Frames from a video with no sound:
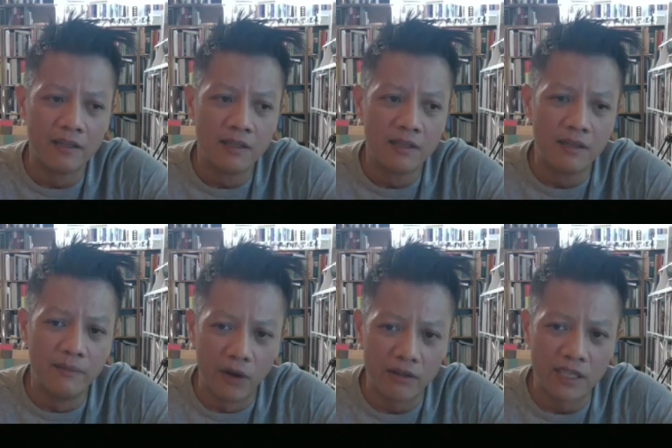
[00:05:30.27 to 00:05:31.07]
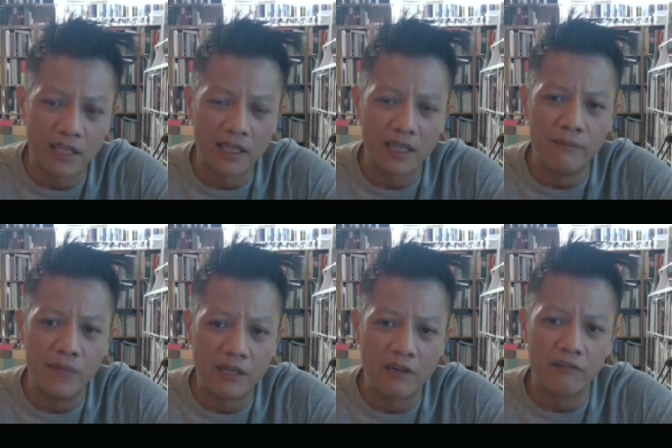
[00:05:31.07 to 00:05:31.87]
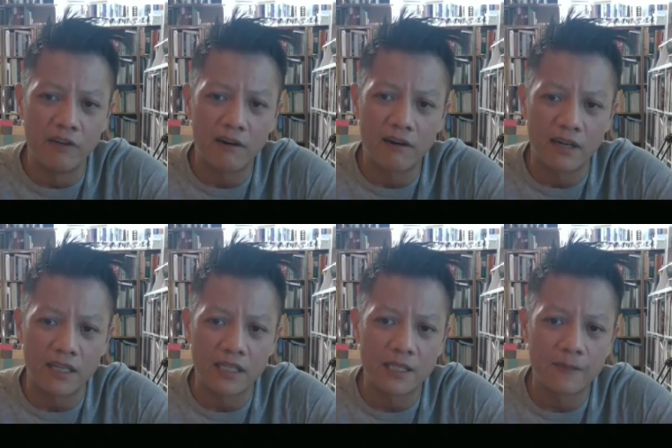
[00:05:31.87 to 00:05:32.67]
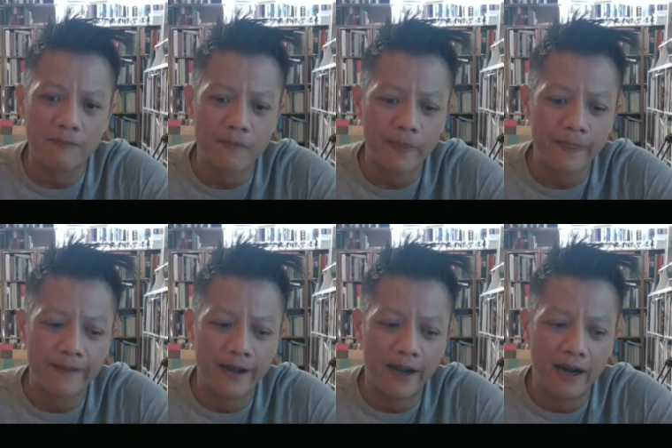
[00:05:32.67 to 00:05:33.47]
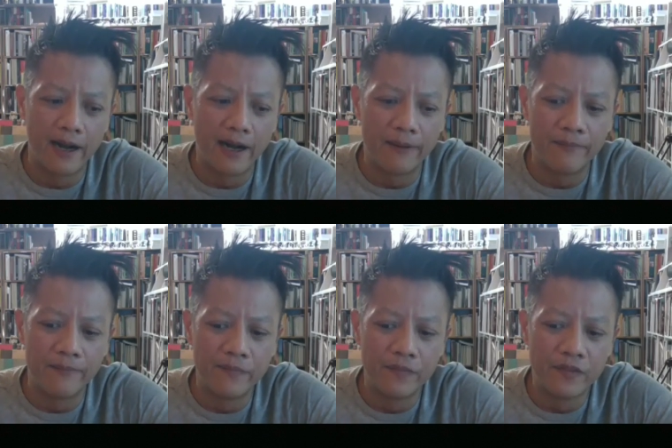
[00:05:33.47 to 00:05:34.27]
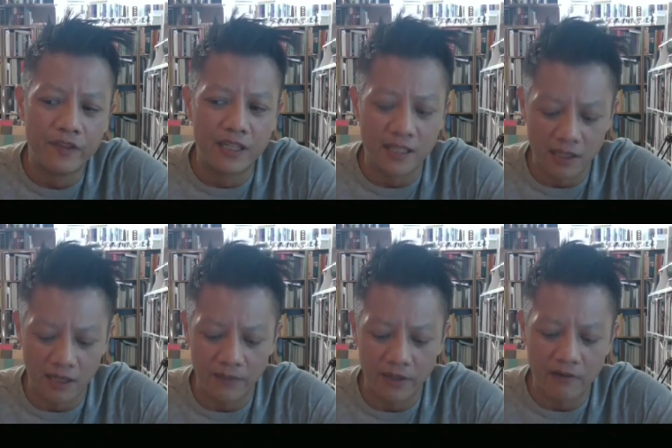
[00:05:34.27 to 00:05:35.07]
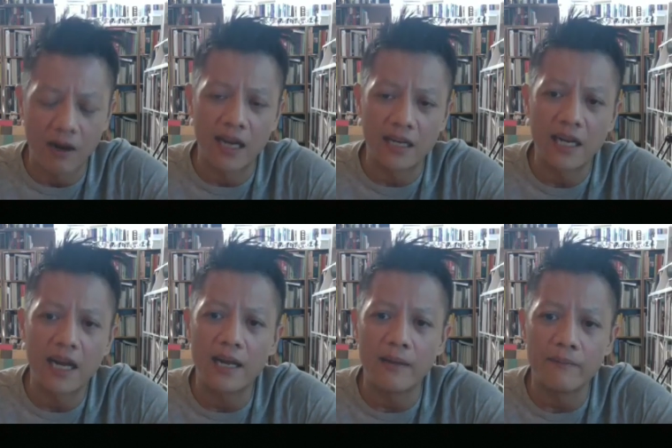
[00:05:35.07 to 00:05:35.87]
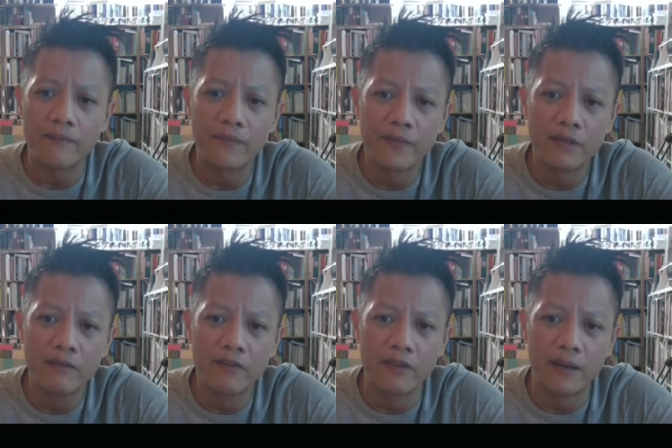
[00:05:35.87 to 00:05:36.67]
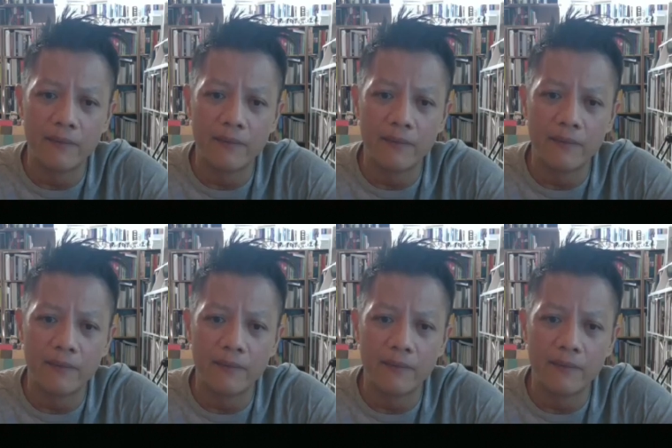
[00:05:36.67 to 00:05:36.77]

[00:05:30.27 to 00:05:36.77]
emerging and mid career artists, uh, this is going to be a trying time mm. for them.